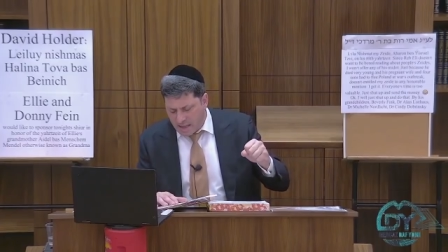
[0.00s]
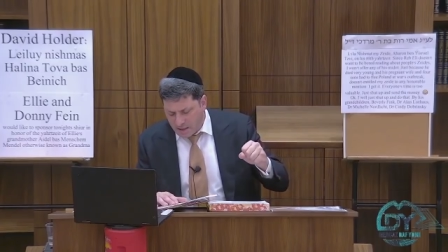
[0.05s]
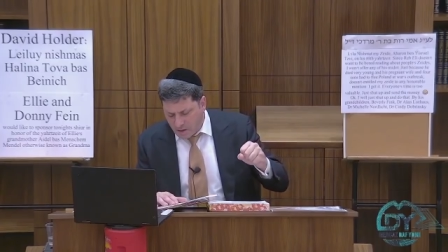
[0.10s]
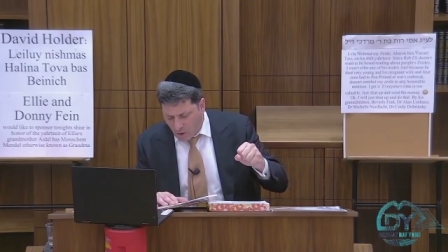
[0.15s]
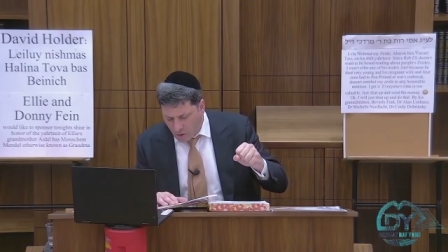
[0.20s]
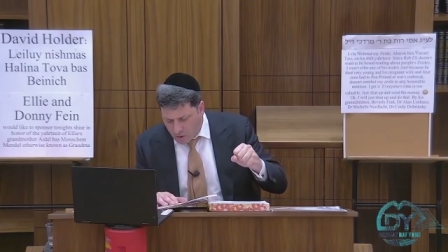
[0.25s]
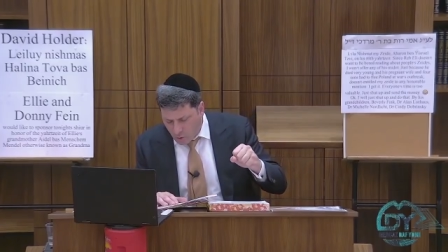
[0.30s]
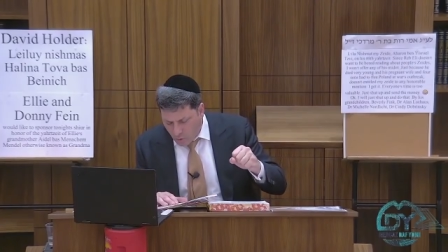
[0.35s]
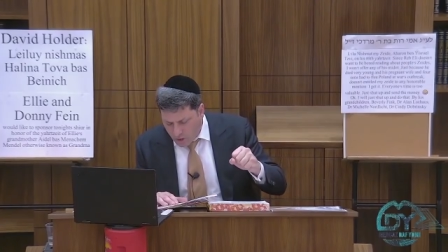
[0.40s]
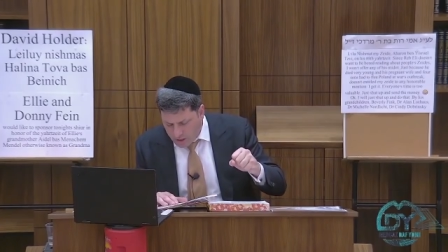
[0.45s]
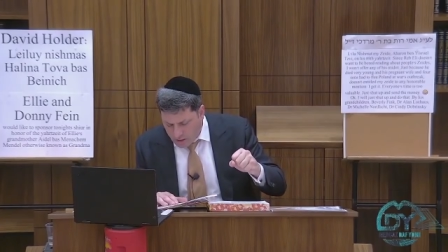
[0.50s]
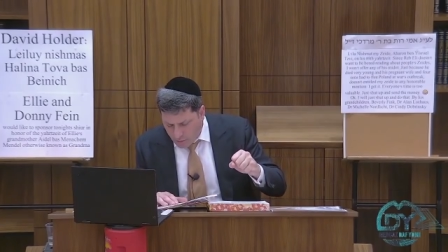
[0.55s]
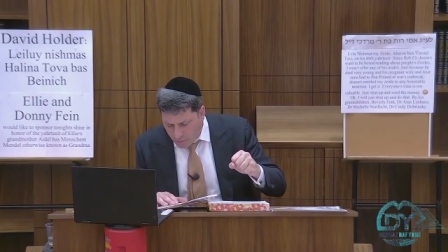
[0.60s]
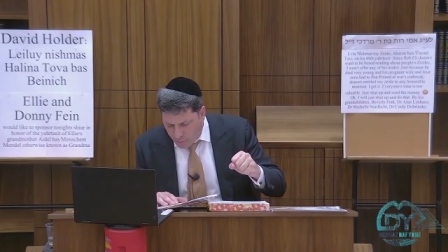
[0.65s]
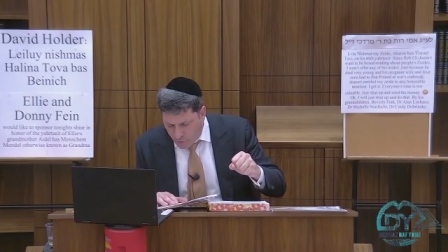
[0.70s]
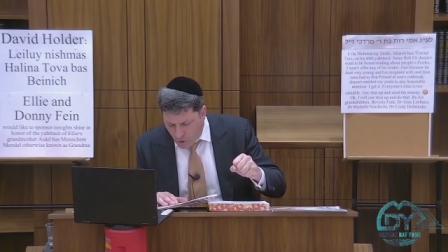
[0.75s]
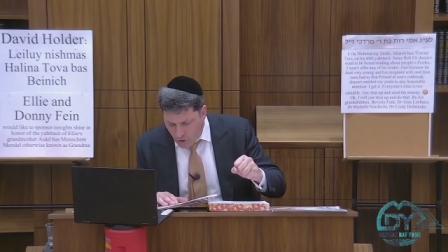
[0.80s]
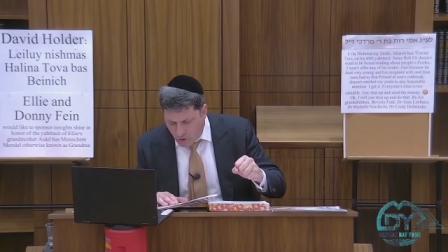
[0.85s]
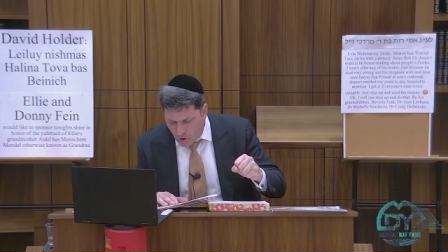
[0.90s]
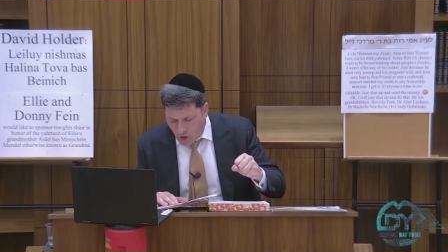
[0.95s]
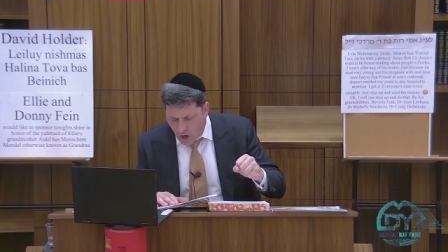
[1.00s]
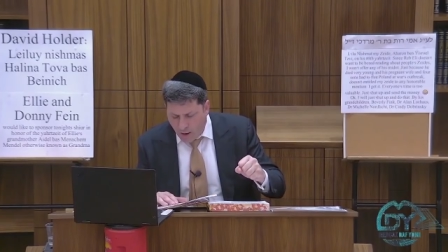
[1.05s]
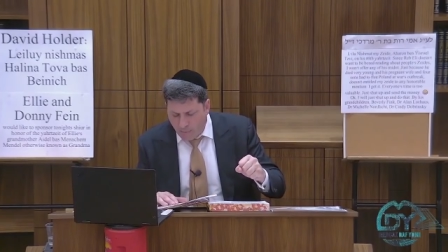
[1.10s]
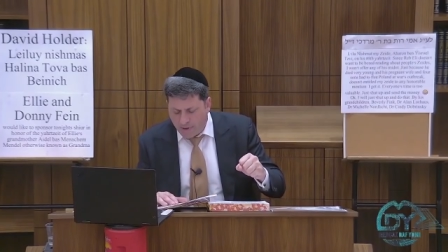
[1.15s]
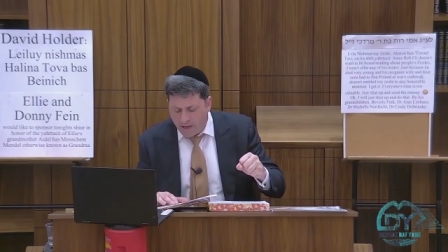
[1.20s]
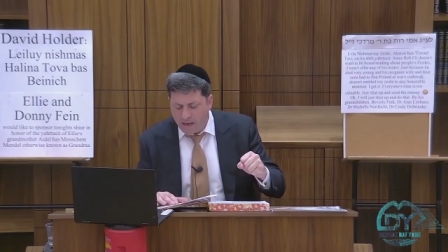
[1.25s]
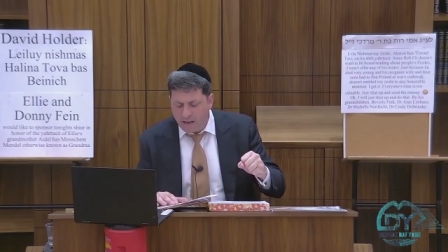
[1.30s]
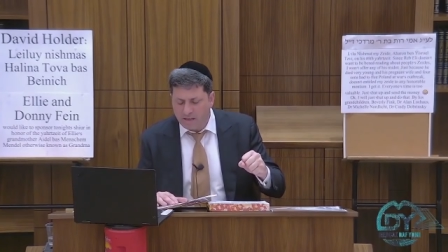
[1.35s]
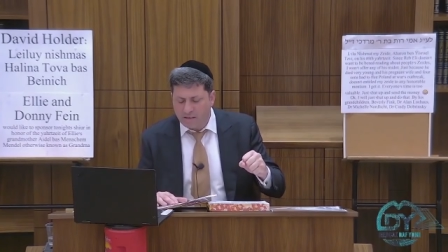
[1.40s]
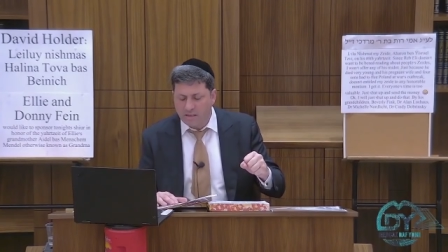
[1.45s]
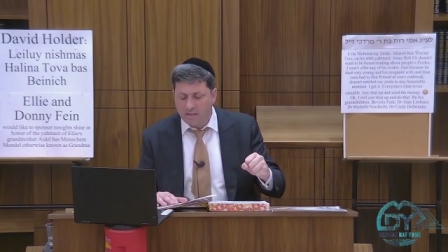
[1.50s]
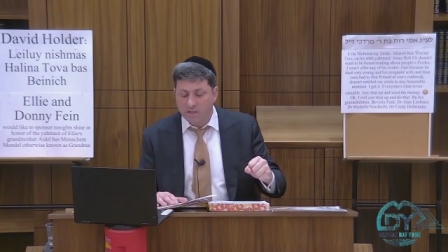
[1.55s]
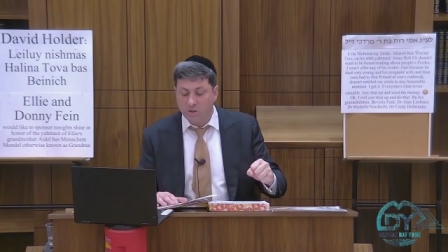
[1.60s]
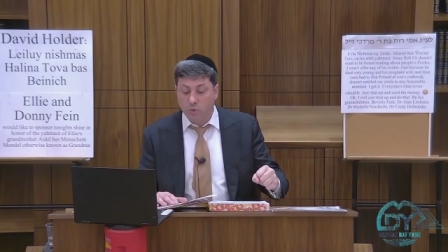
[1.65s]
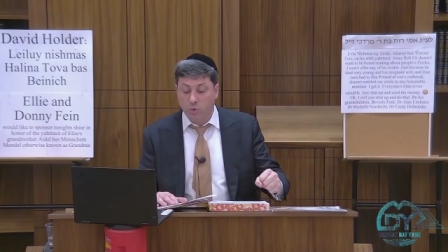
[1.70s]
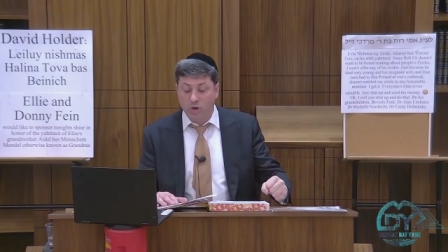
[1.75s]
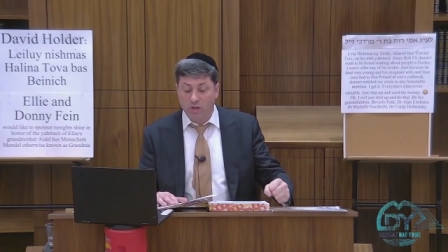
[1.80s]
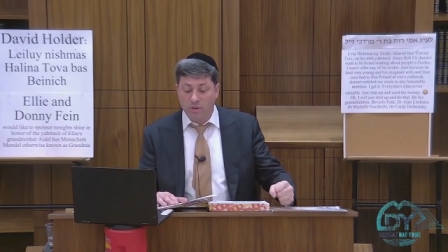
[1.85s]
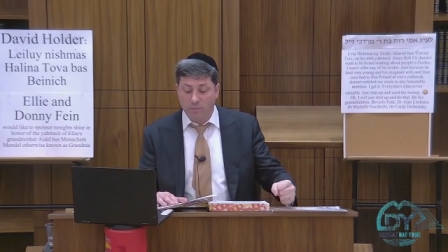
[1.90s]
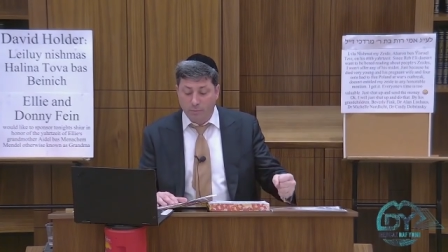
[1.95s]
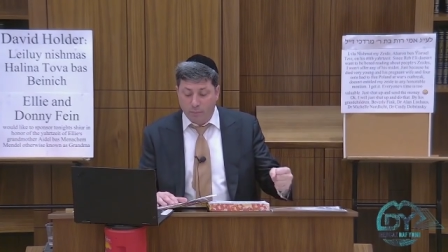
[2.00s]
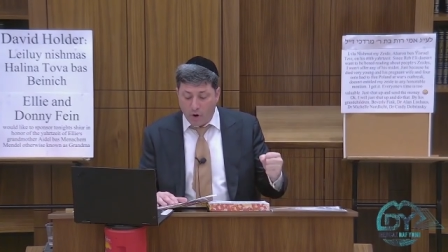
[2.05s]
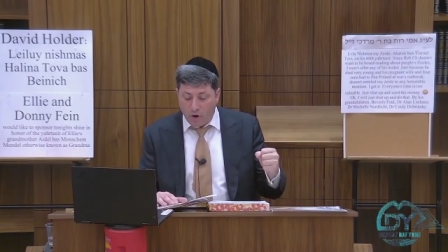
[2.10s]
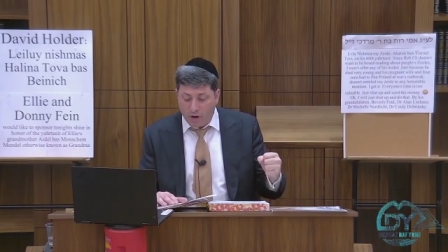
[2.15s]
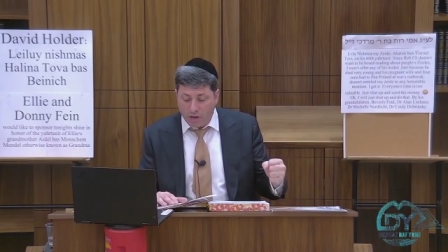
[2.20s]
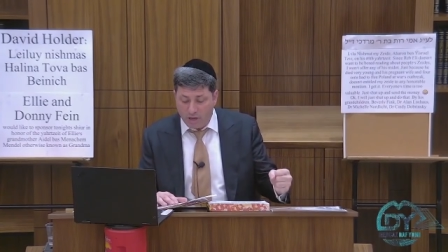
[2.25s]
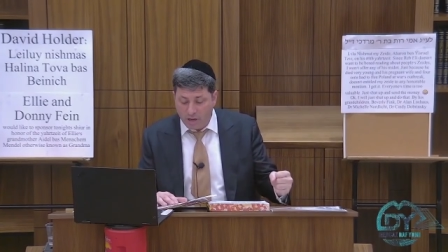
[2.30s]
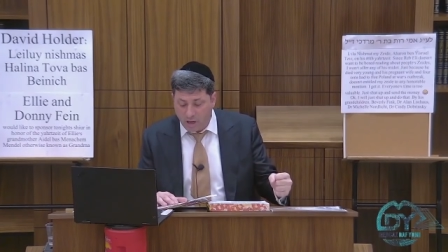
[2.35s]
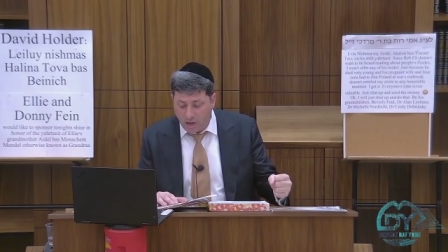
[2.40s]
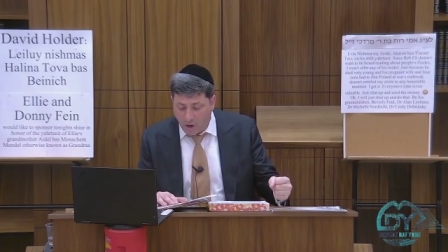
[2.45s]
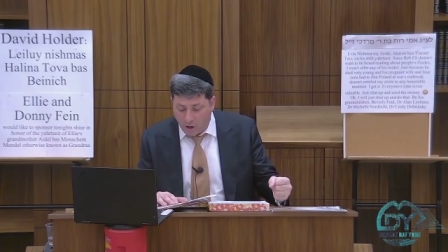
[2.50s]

that the only way to burn chametz is with burning it.